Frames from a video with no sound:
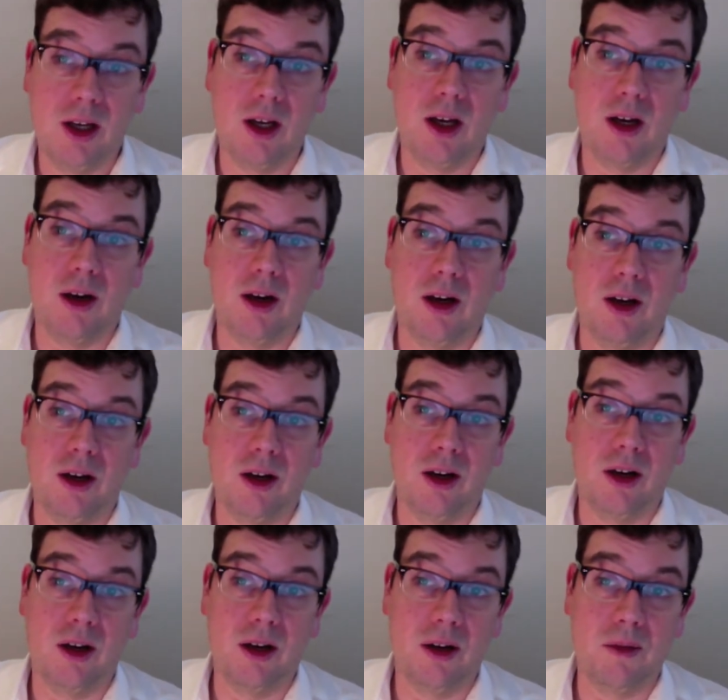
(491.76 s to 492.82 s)

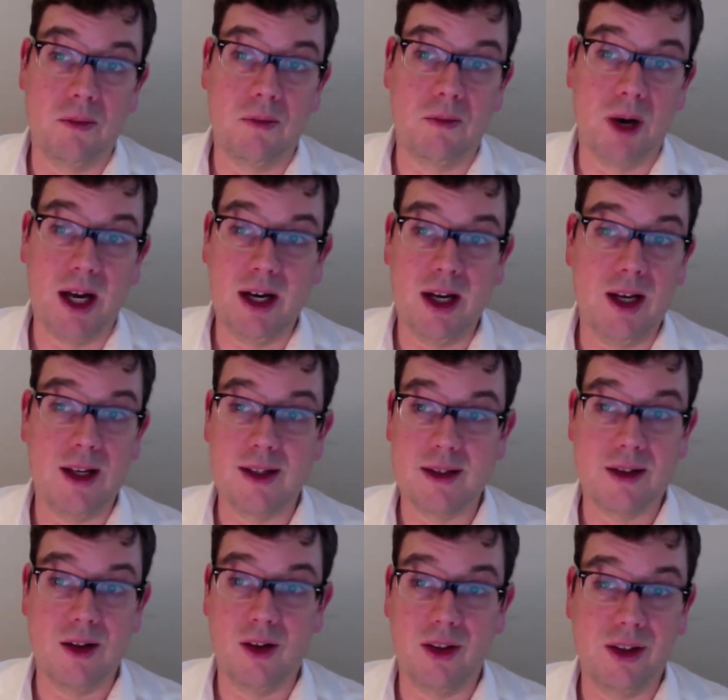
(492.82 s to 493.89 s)
Uh, money is
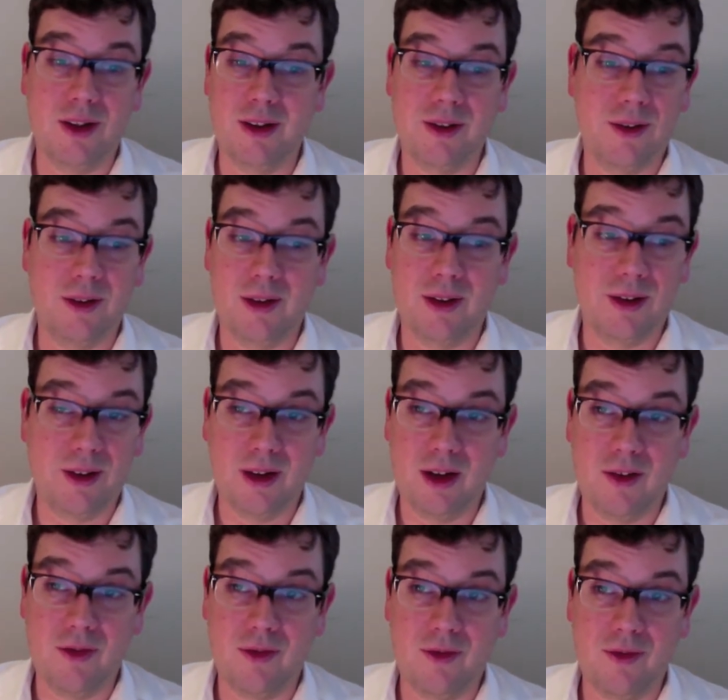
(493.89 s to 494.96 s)
not
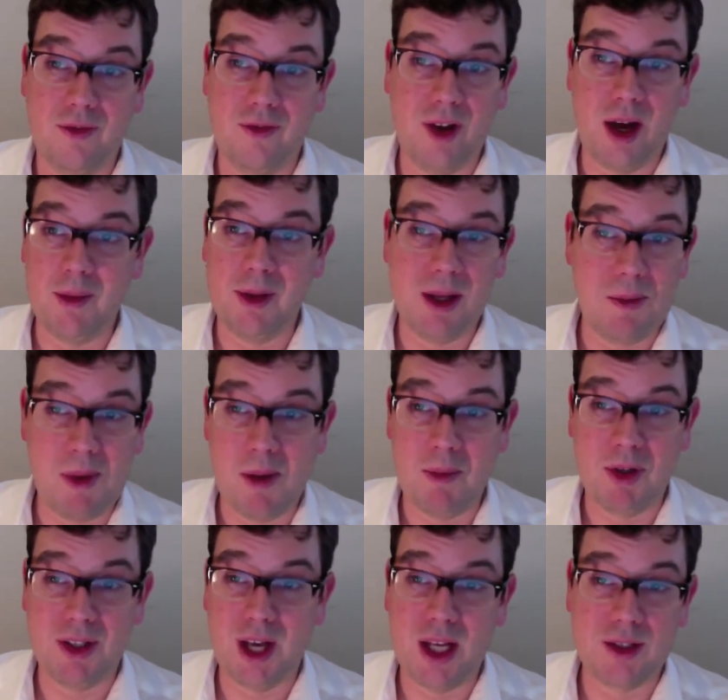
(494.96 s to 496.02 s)
if family
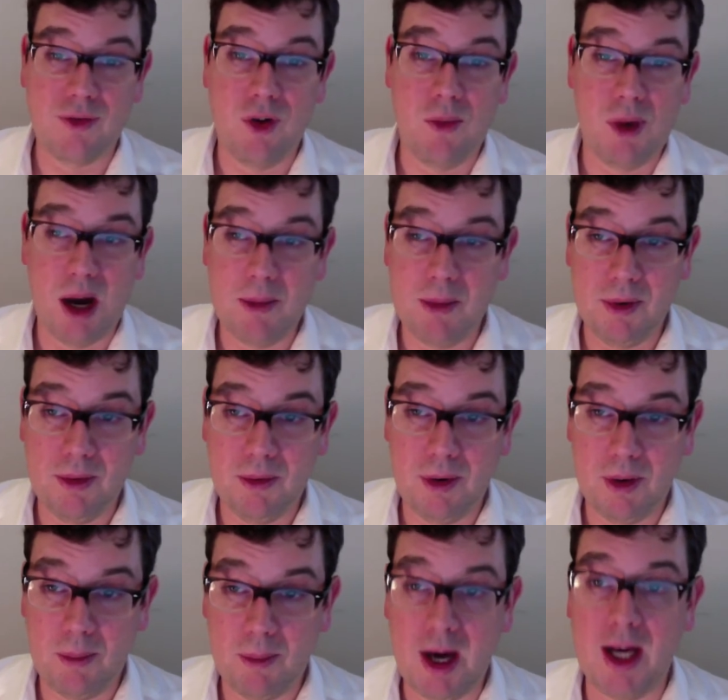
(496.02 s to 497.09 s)
members ask for mom,
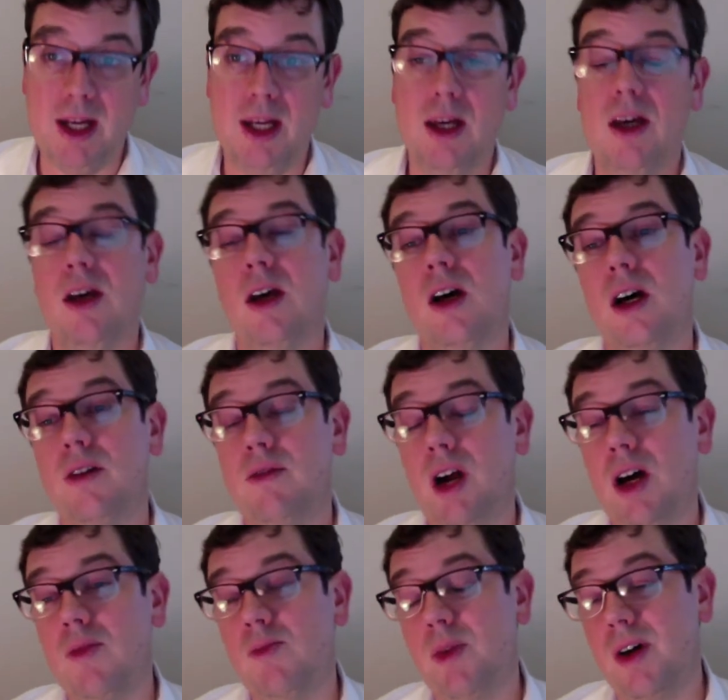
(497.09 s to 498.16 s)
money,
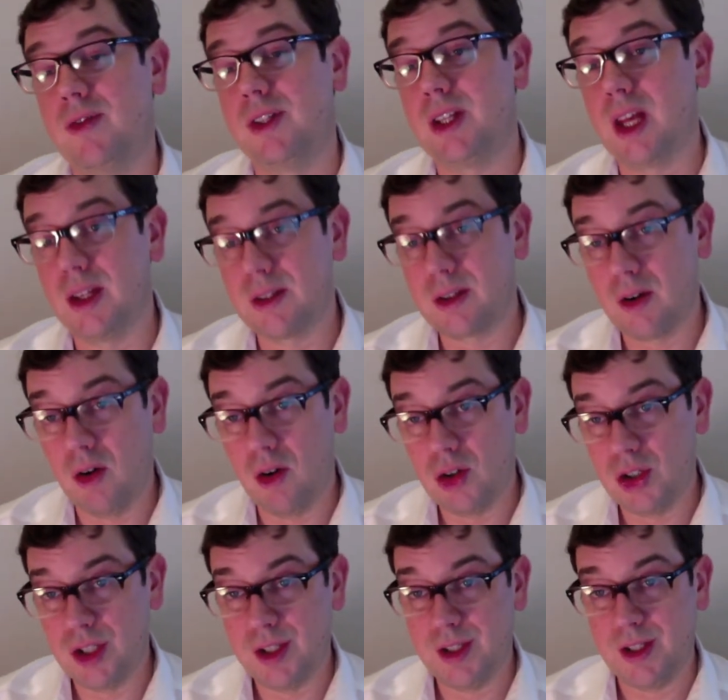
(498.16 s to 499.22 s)
Warren Buffett gets
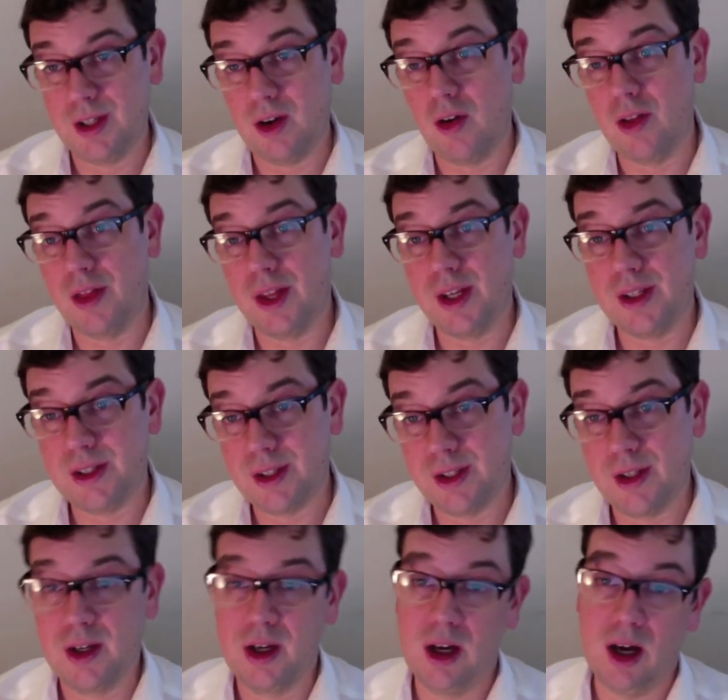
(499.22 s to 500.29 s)
cautious. On this,
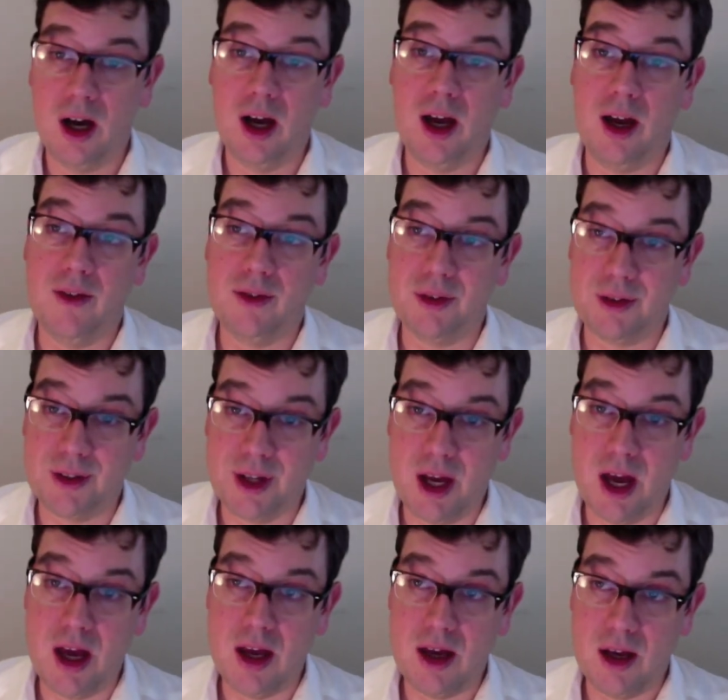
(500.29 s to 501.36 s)
I have to
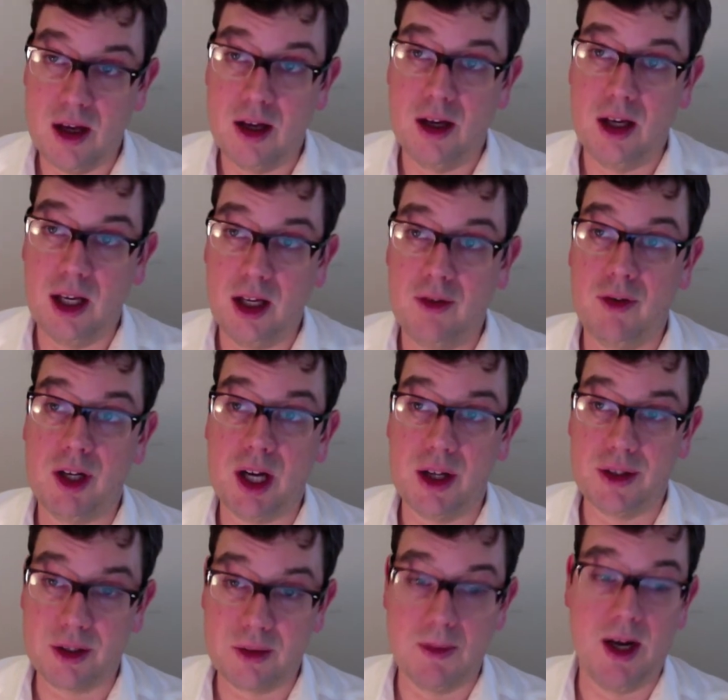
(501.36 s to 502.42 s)
say, in
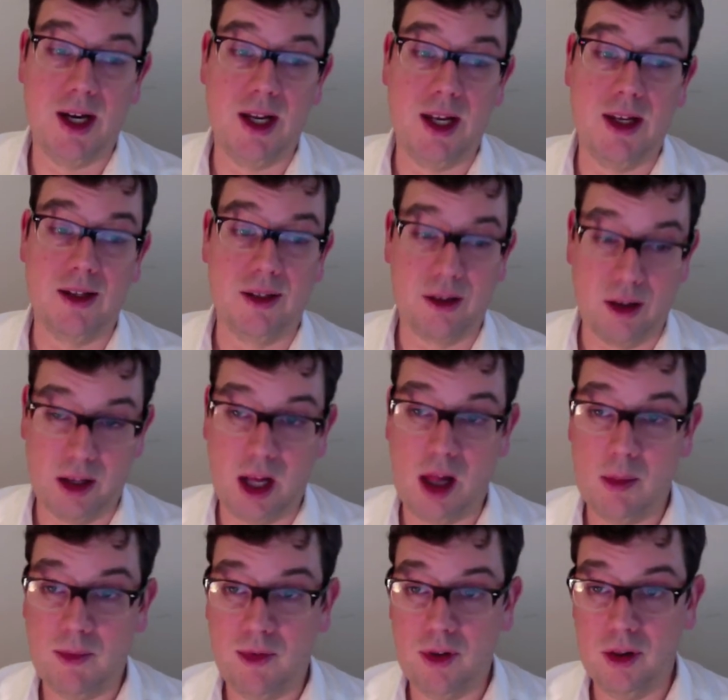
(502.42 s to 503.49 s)
regards to money, he's not
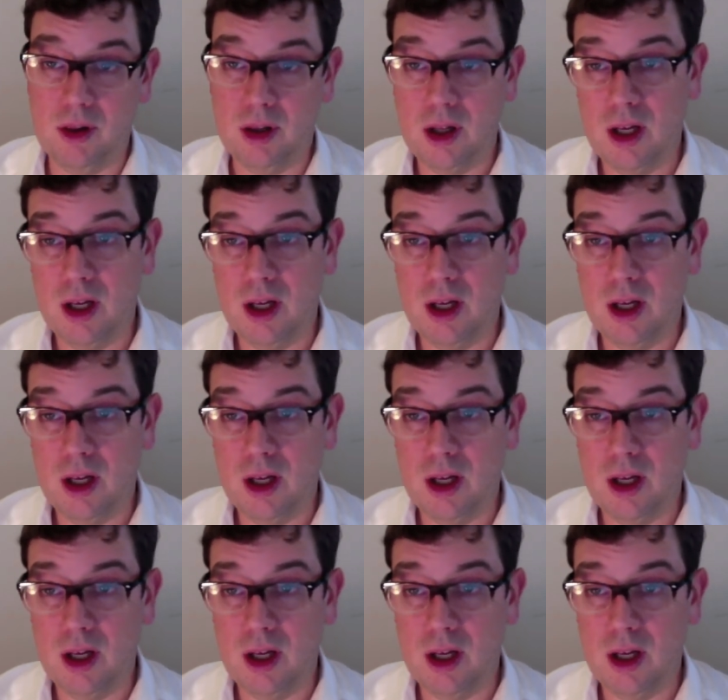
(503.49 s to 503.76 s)
helpful.